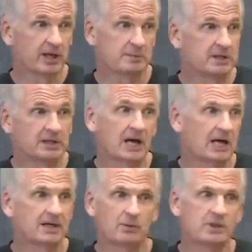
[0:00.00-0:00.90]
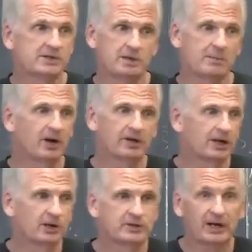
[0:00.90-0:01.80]
I mean, the ones in America
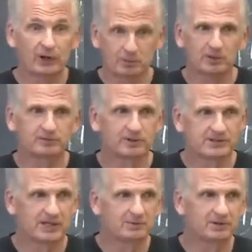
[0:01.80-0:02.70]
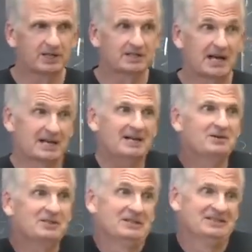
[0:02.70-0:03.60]
are terrible, for example. Like that, I
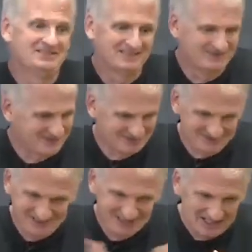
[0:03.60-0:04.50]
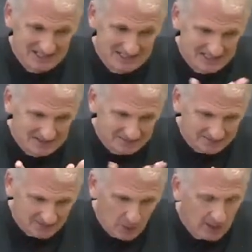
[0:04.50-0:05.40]
don't think.
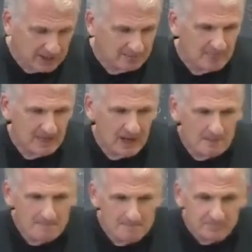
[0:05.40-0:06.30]
Okay, I